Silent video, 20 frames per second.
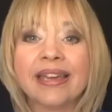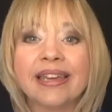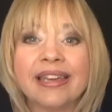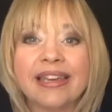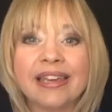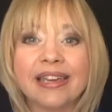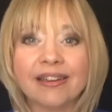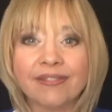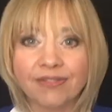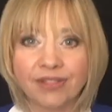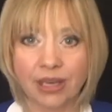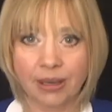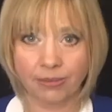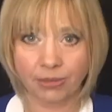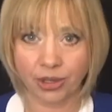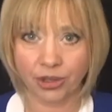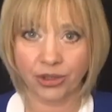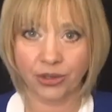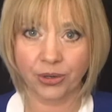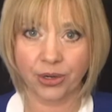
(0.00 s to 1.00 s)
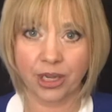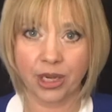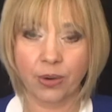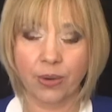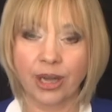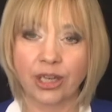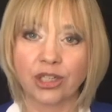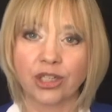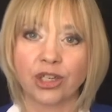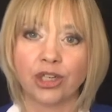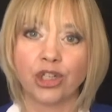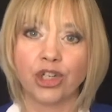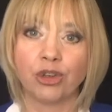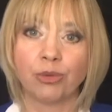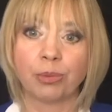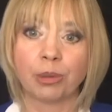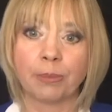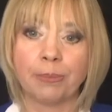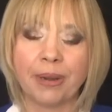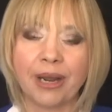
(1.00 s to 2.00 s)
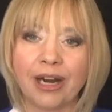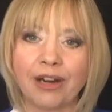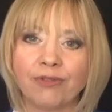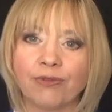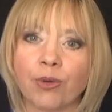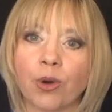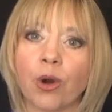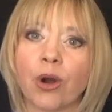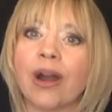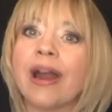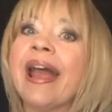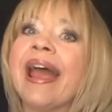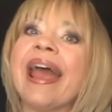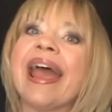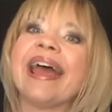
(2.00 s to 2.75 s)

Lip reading: give them the 30 questions you prepared for,